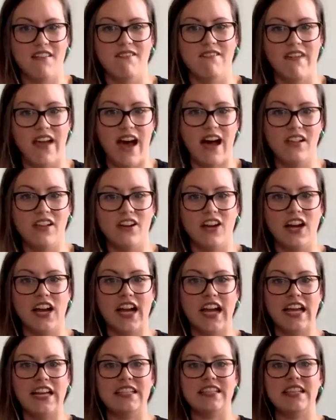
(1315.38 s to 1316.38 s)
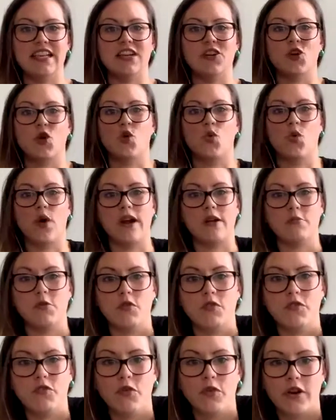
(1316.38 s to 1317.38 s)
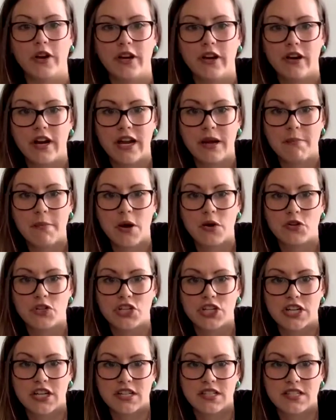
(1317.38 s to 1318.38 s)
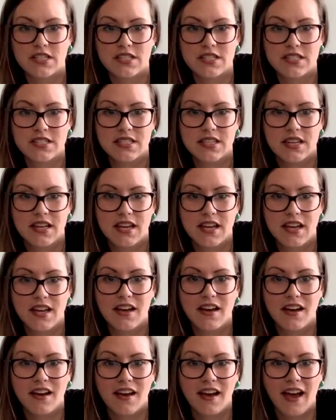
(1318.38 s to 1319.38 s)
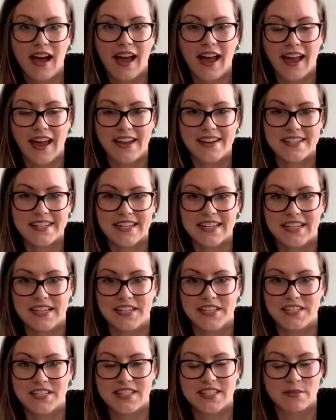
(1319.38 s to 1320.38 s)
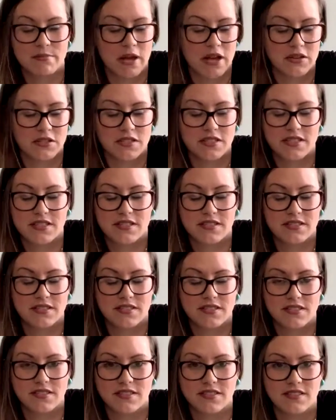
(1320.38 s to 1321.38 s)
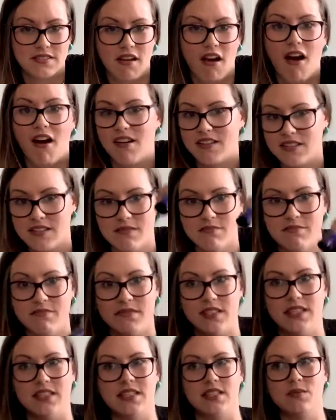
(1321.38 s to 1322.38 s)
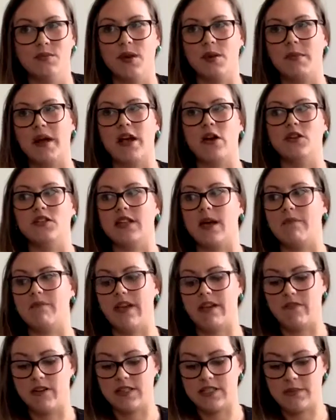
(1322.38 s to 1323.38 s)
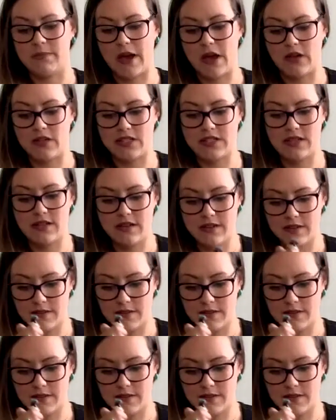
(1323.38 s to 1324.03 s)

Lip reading: Valor is incredible for your emotions, and it smells awesome. This is one of my all-time favorite smells.